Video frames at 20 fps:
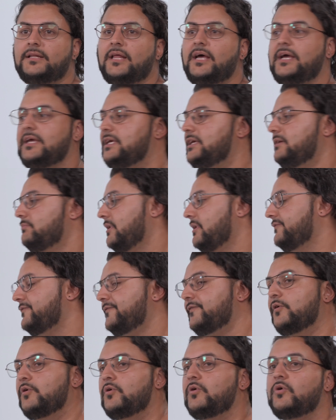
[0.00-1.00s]
like eat my
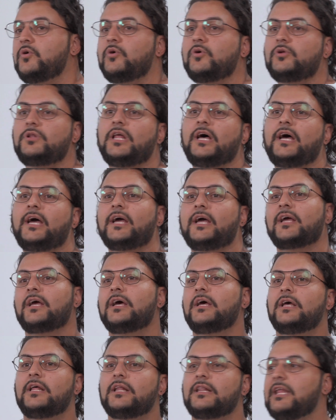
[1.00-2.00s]
food,
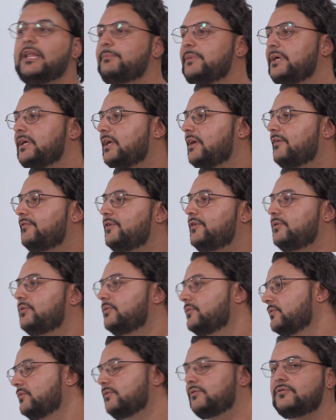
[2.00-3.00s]
like let me give
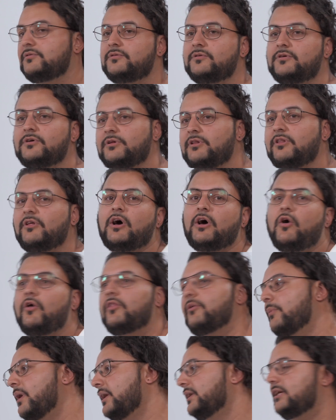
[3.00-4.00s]
you the,
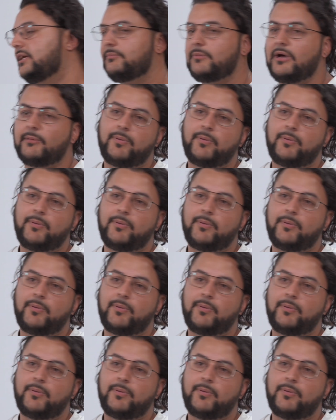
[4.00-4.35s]
all the money in my